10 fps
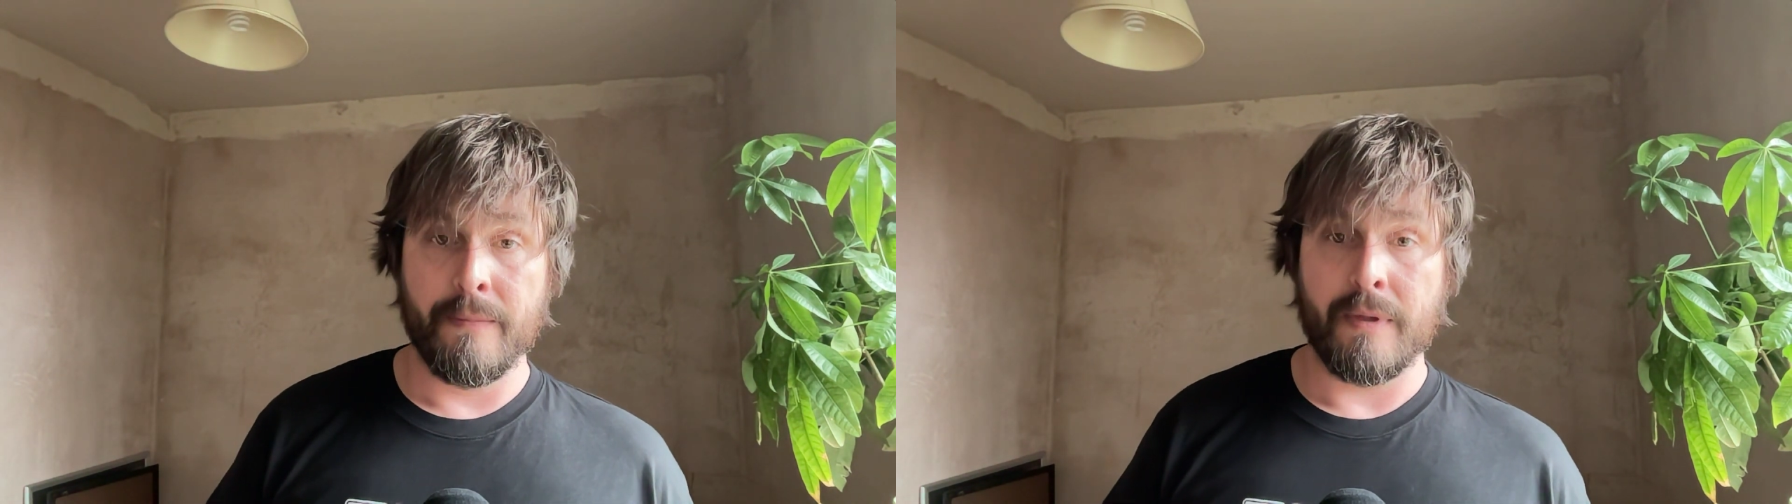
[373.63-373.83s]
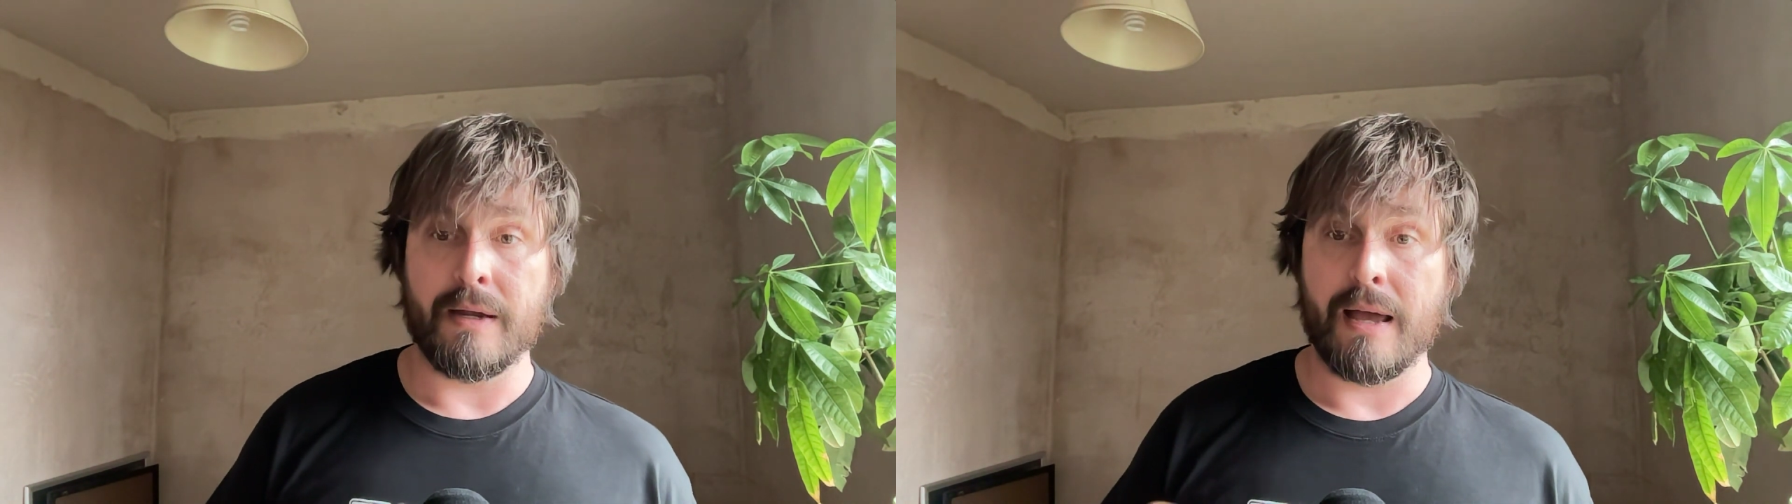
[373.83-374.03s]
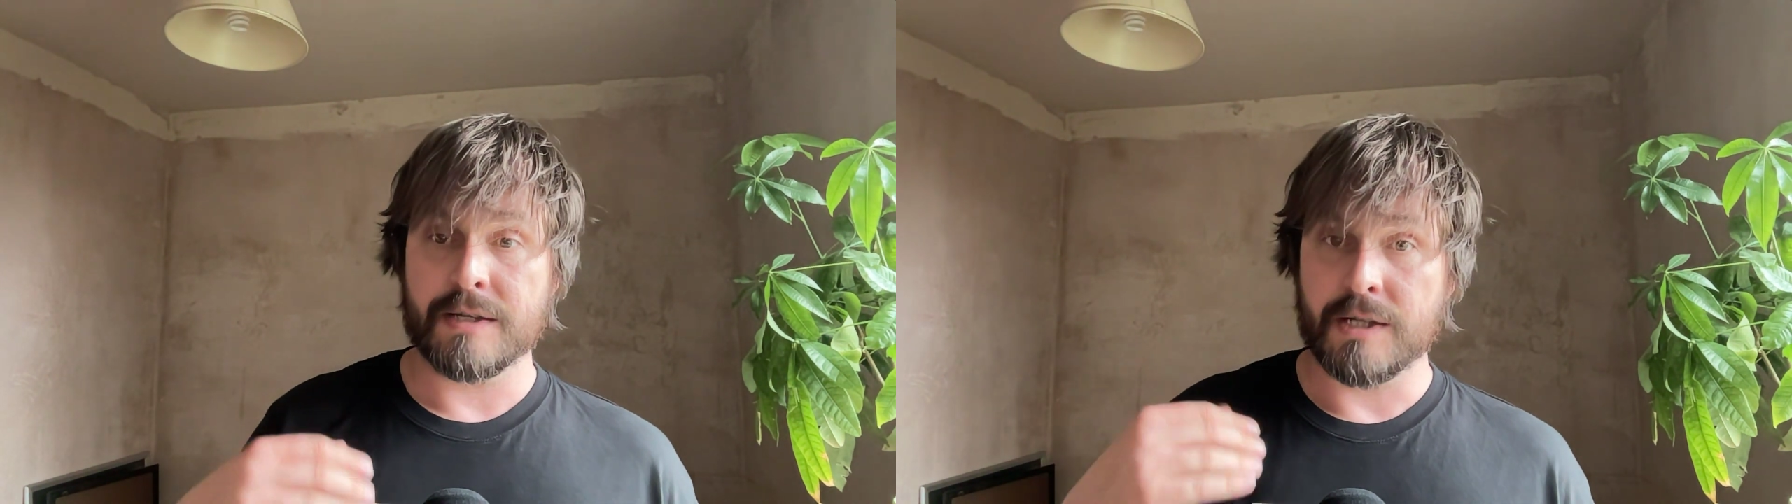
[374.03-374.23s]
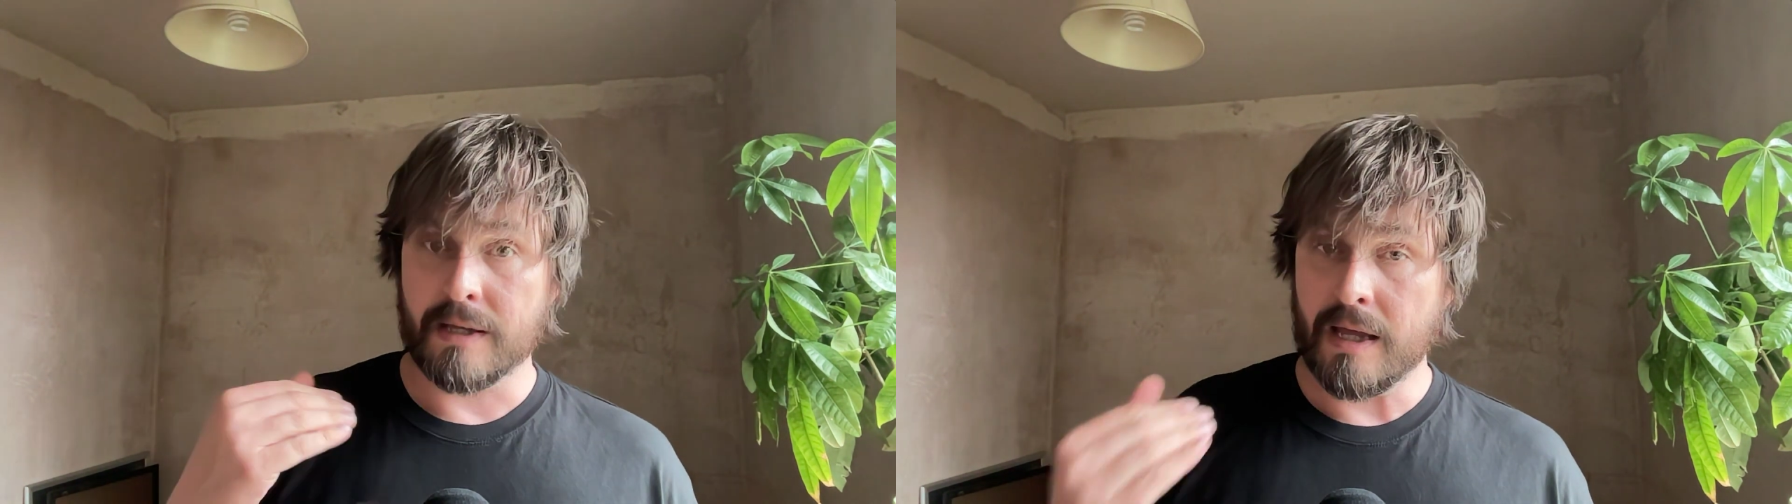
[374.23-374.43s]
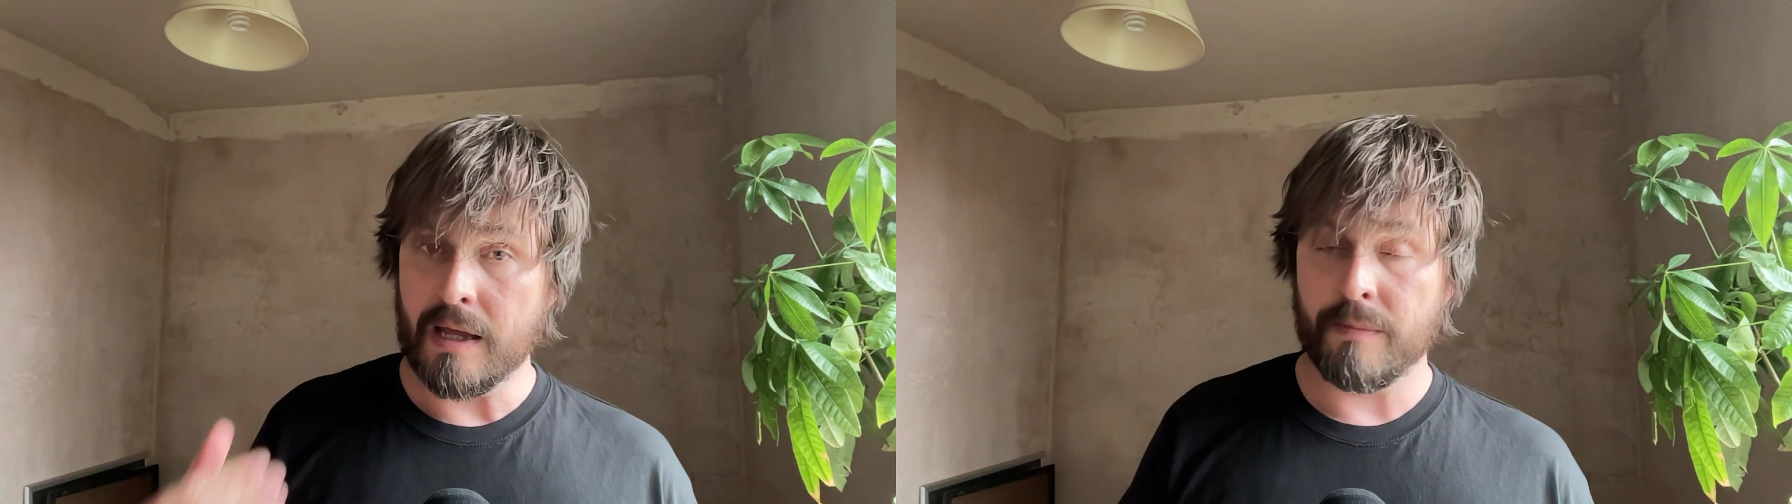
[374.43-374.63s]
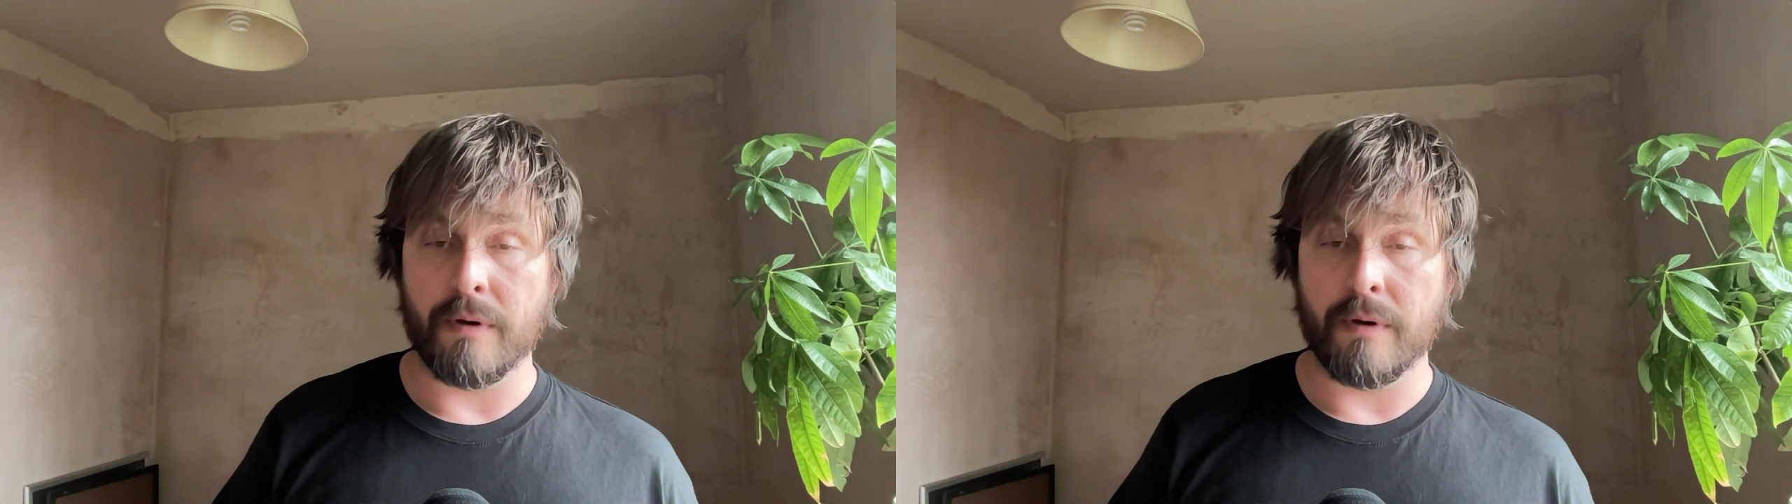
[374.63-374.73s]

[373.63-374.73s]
and it has to keep